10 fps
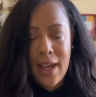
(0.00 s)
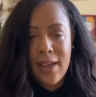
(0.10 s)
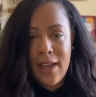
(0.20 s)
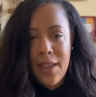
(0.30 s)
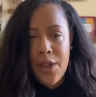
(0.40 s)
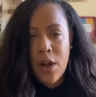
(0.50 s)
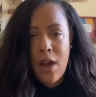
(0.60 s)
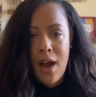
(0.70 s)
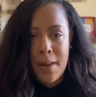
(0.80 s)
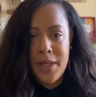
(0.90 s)
again, there are
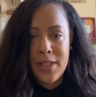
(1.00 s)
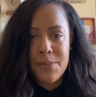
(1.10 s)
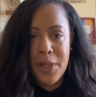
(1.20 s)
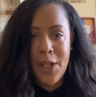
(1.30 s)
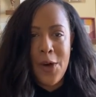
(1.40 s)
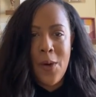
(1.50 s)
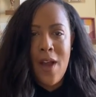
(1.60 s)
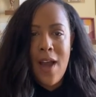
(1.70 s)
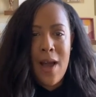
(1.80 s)
comments below.